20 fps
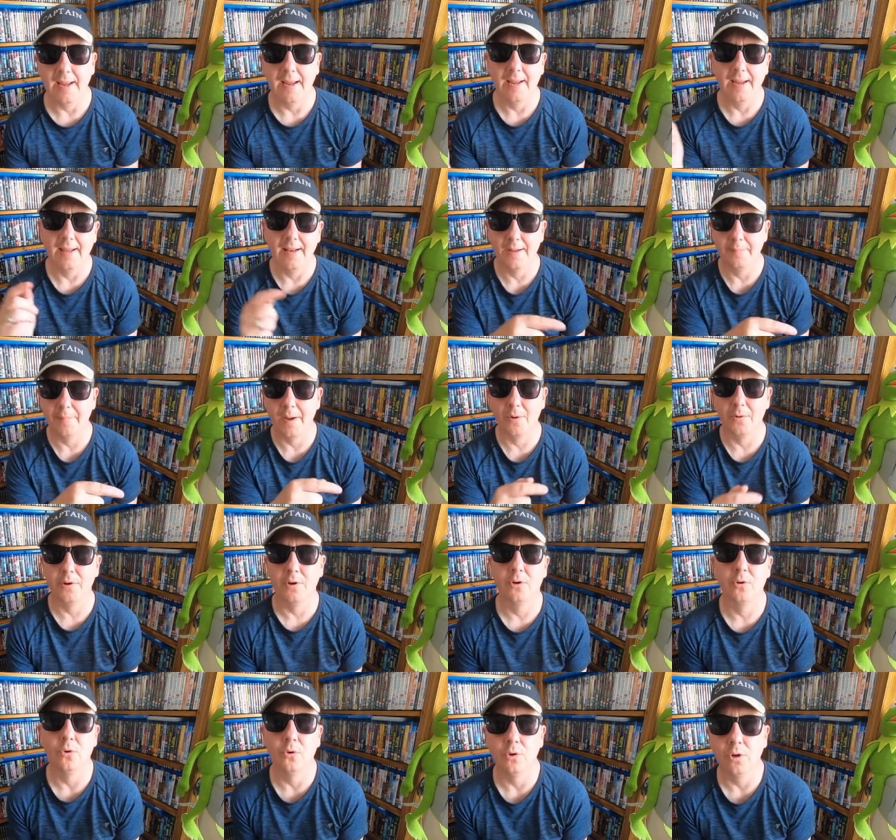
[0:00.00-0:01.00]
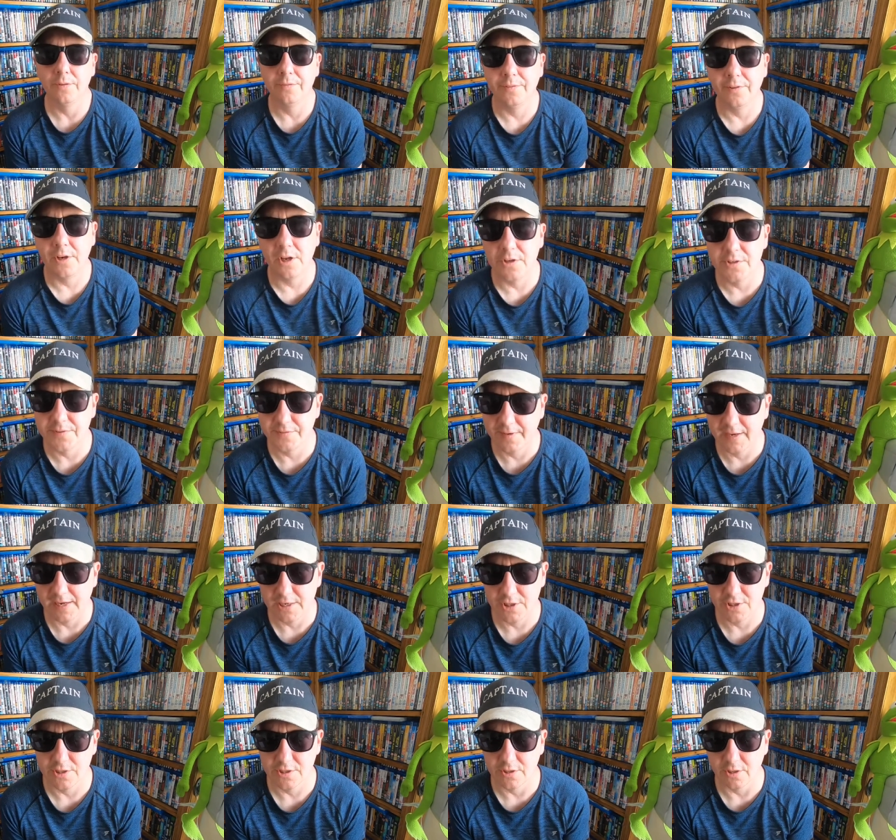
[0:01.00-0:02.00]
Hit the bell in the corner for
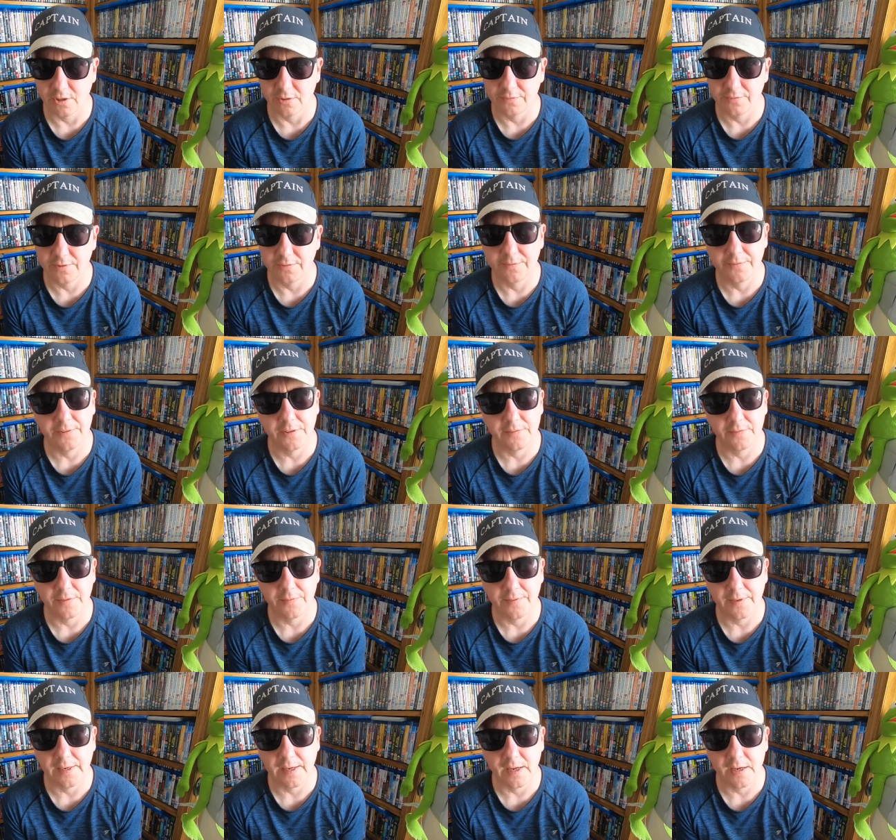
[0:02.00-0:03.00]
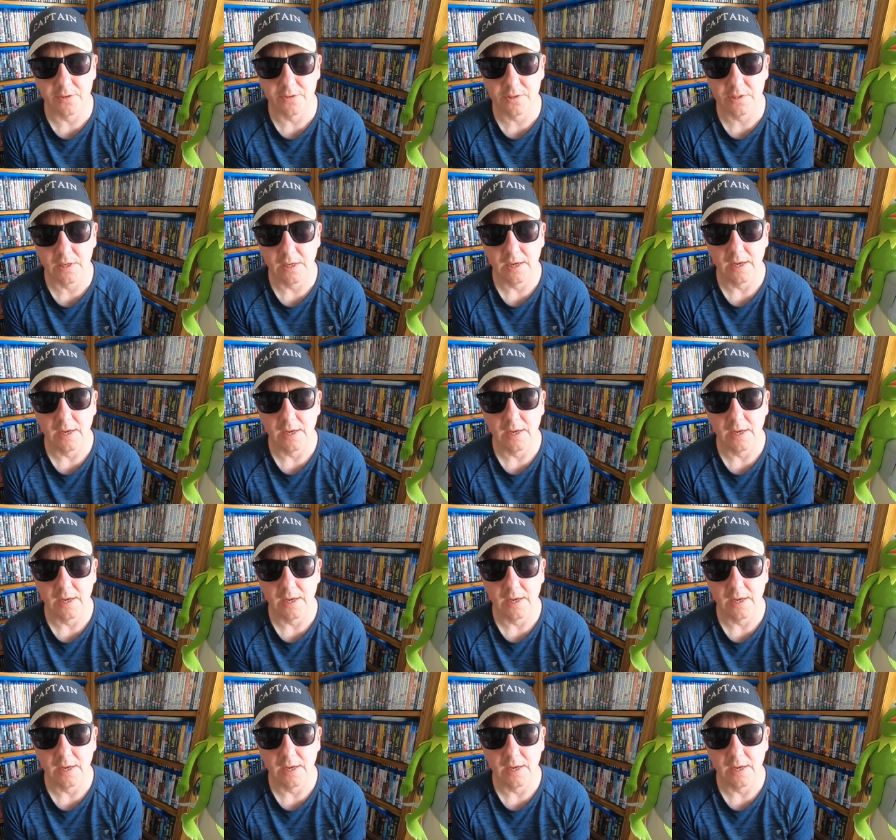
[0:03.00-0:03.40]
notifications of further videos.